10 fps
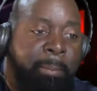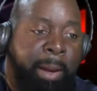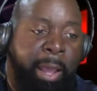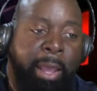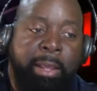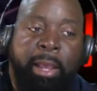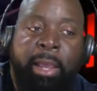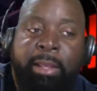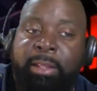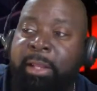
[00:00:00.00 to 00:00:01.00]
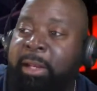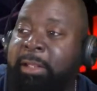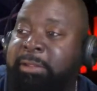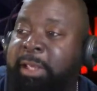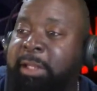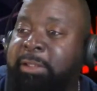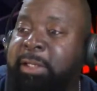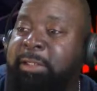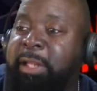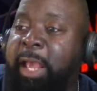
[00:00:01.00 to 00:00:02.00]
But hey, let's get into
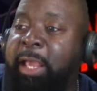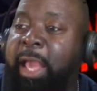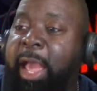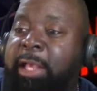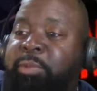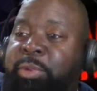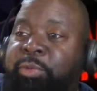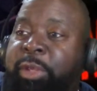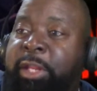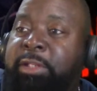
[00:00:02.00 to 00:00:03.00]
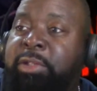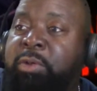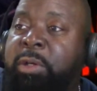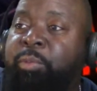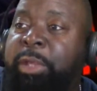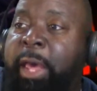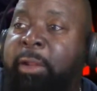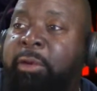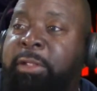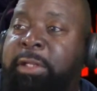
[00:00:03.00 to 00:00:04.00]
this thing, guys. Let's get into it. We got
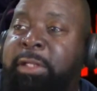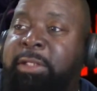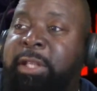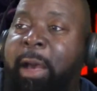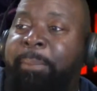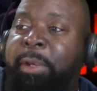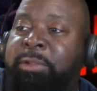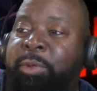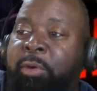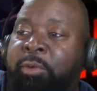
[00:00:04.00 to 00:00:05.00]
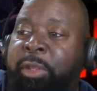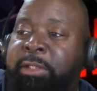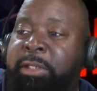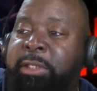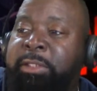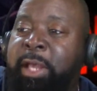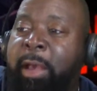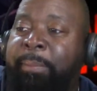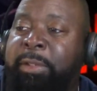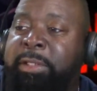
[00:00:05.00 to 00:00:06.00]
to get to these topics. We're going to get into these
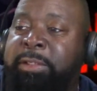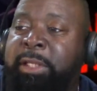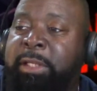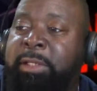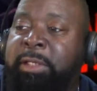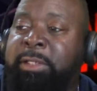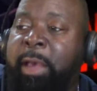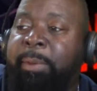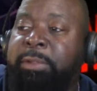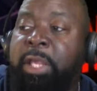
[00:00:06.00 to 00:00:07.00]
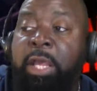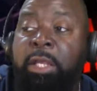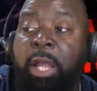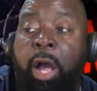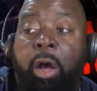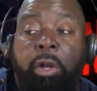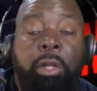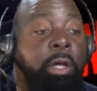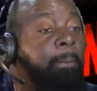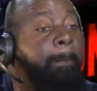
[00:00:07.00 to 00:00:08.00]
topics. Let's get into the topics. Y'all,
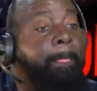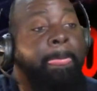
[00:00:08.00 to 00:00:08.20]
look,